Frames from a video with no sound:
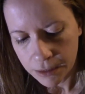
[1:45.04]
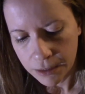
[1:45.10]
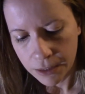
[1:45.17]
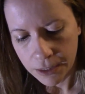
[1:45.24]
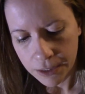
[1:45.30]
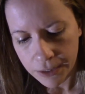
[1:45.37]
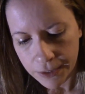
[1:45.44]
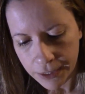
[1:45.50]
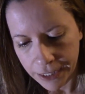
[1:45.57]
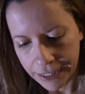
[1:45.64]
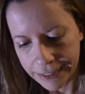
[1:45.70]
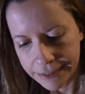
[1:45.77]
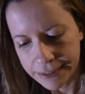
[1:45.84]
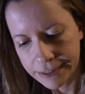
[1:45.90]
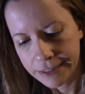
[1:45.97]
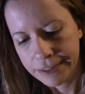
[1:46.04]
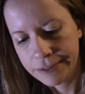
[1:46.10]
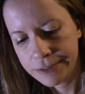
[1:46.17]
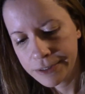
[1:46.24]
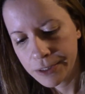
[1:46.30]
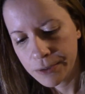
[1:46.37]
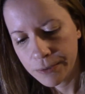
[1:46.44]
All right,
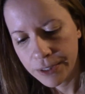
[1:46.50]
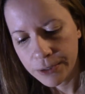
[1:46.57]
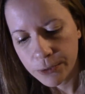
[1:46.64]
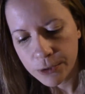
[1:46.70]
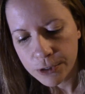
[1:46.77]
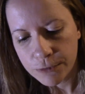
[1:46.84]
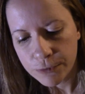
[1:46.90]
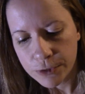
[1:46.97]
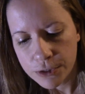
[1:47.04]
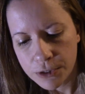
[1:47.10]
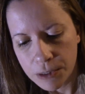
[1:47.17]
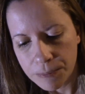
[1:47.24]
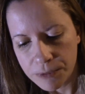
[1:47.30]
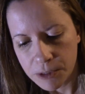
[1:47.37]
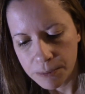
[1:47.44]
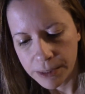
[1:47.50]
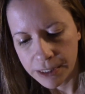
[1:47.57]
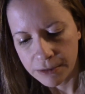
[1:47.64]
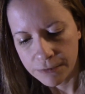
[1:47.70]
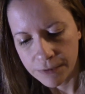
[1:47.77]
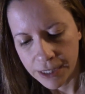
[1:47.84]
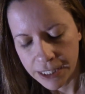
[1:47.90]
so in order for soap to be
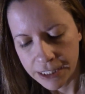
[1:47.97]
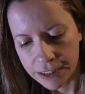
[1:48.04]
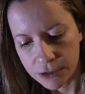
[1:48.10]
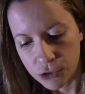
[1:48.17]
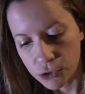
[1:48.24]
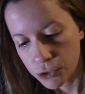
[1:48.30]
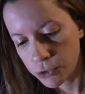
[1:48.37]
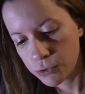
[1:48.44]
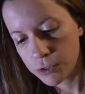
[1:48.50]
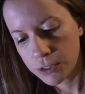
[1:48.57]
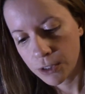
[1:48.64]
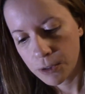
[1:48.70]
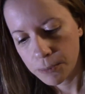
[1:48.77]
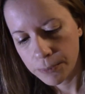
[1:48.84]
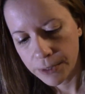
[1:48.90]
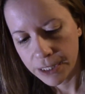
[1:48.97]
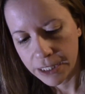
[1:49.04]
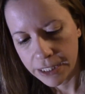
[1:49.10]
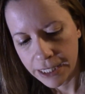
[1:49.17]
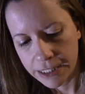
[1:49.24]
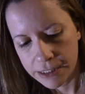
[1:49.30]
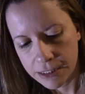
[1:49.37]
defined as true soap, it
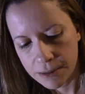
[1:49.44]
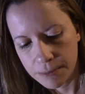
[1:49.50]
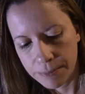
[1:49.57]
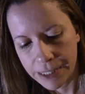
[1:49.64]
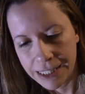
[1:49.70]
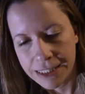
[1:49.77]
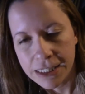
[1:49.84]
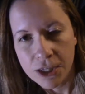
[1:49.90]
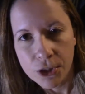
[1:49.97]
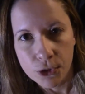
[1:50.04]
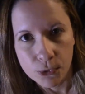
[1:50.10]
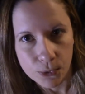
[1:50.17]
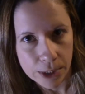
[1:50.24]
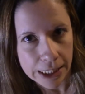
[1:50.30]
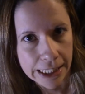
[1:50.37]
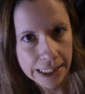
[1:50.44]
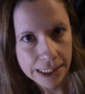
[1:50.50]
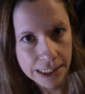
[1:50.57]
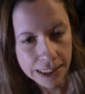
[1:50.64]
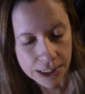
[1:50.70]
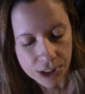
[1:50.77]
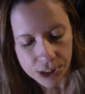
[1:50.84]
needs to meet three
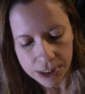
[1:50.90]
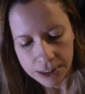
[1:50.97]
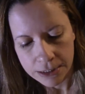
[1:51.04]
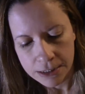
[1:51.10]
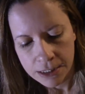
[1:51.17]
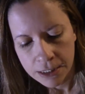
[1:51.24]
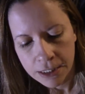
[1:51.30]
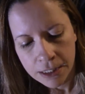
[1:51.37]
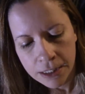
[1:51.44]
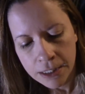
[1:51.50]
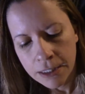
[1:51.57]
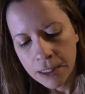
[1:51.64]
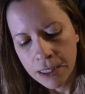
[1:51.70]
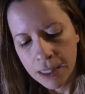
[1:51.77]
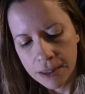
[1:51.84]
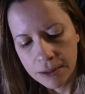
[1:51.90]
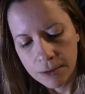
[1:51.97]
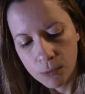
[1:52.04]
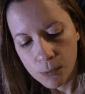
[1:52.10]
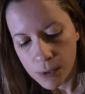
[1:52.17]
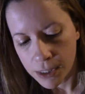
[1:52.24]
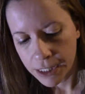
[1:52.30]
conditions.
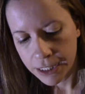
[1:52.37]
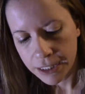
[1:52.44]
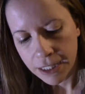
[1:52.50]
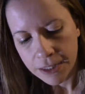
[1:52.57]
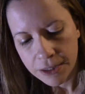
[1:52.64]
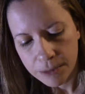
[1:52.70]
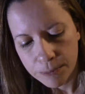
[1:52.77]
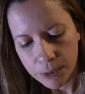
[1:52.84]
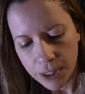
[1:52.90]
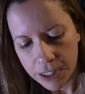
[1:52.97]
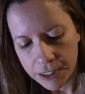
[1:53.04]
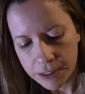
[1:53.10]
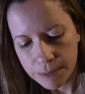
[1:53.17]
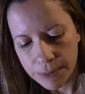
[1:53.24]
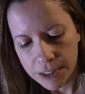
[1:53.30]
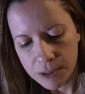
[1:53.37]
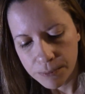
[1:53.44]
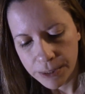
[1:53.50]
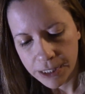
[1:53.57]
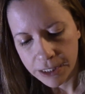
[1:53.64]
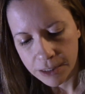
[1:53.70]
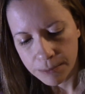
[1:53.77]
One, the product must
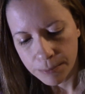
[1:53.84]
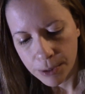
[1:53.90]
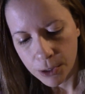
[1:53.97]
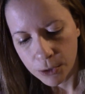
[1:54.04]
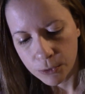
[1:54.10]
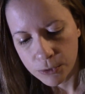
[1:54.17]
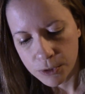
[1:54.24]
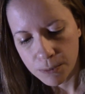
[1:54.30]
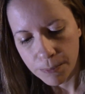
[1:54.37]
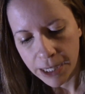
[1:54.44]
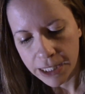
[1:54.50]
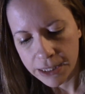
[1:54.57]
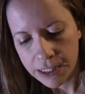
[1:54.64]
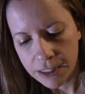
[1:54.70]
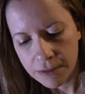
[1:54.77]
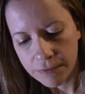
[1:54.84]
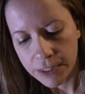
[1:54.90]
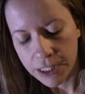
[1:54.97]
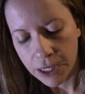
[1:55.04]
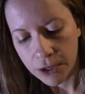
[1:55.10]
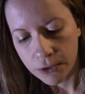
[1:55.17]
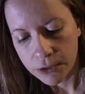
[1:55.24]
be composed mainly of
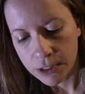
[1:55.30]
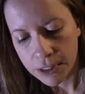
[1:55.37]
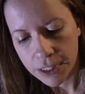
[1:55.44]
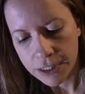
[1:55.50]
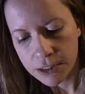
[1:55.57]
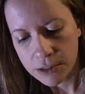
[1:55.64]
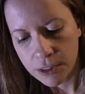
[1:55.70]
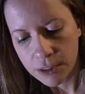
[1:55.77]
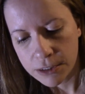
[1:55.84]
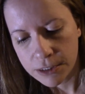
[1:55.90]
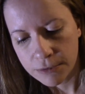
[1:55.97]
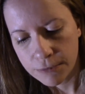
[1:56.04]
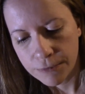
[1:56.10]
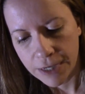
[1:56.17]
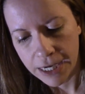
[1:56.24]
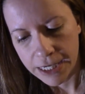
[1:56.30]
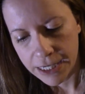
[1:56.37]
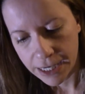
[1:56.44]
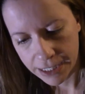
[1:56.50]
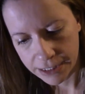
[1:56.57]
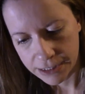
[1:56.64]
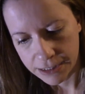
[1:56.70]
the alkali salts of fatty
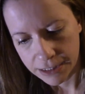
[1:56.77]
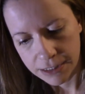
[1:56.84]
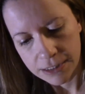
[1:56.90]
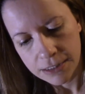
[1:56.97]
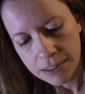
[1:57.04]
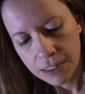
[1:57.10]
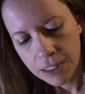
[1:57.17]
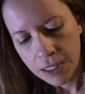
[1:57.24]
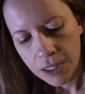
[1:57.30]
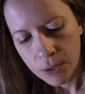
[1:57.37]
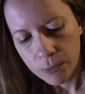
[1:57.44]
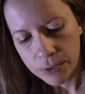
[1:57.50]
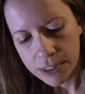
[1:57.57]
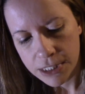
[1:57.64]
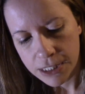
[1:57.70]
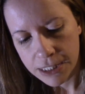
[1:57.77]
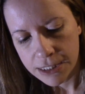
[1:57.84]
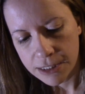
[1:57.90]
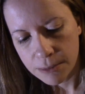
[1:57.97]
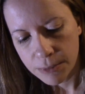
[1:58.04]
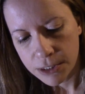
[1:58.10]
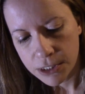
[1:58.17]
acids, which is
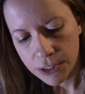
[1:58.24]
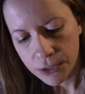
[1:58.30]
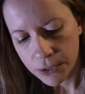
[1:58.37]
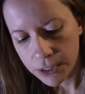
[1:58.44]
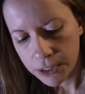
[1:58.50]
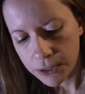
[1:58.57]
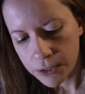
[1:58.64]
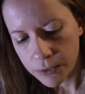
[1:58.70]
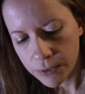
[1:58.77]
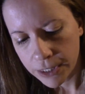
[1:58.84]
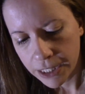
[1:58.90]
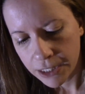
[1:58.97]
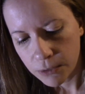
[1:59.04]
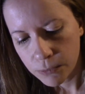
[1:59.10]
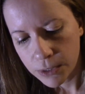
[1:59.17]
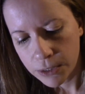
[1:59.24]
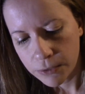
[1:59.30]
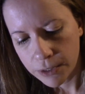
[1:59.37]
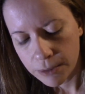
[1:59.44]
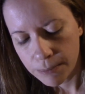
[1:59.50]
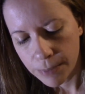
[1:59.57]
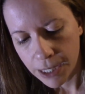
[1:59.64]
the material you get when you
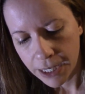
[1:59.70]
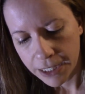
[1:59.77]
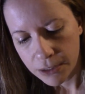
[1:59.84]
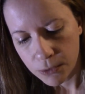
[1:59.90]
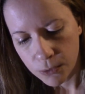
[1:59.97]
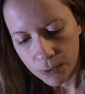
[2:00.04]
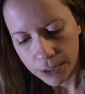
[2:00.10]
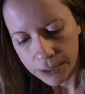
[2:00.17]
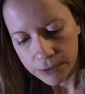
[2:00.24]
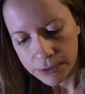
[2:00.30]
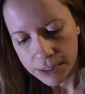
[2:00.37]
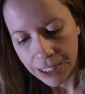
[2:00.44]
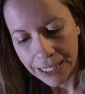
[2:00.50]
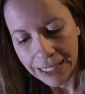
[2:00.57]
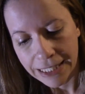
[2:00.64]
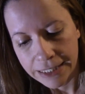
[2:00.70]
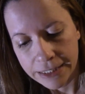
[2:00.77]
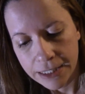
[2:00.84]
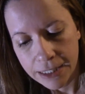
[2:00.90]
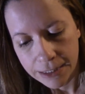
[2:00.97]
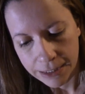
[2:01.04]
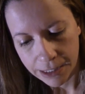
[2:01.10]
combine oils and
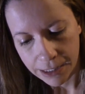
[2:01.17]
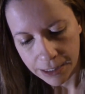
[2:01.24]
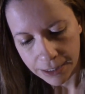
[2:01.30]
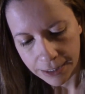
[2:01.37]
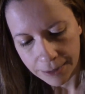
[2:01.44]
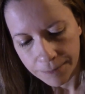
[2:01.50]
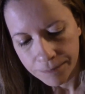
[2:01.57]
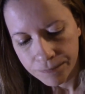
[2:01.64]
lye.